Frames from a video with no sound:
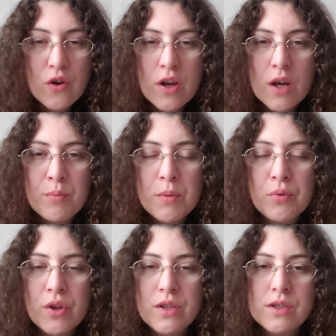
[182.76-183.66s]
your happy
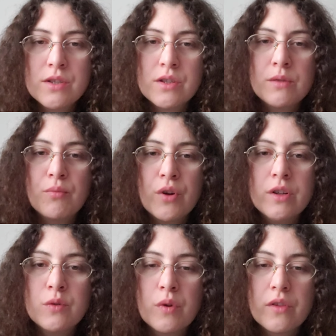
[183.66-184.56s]
place is in
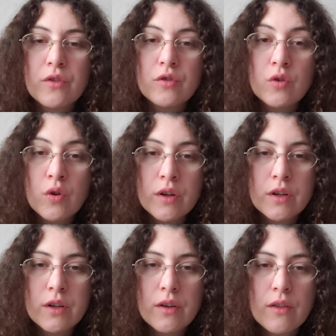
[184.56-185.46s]
prayer with the
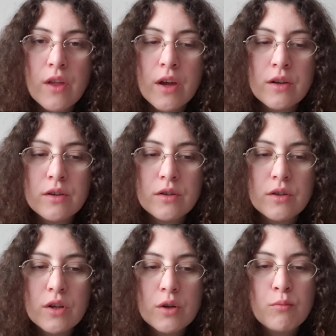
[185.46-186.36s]
Lord, then
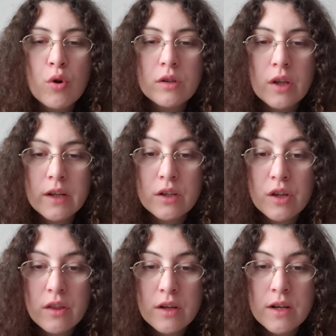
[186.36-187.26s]
more
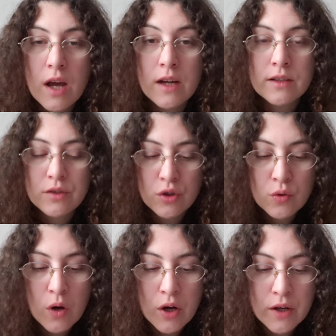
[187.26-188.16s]
likely than not,
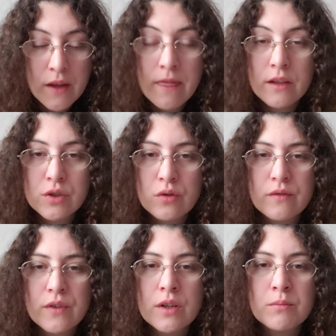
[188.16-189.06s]
you are in the true
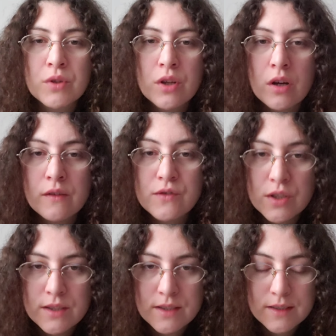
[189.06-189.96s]
family of
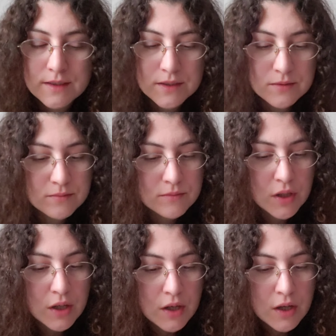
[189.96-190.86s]
Jesus.
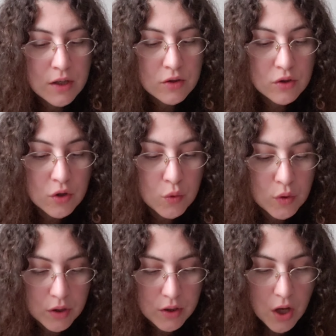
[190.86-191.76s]

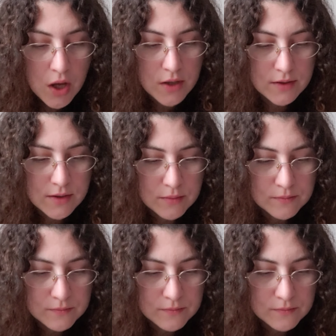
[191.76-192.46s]
Luke 8.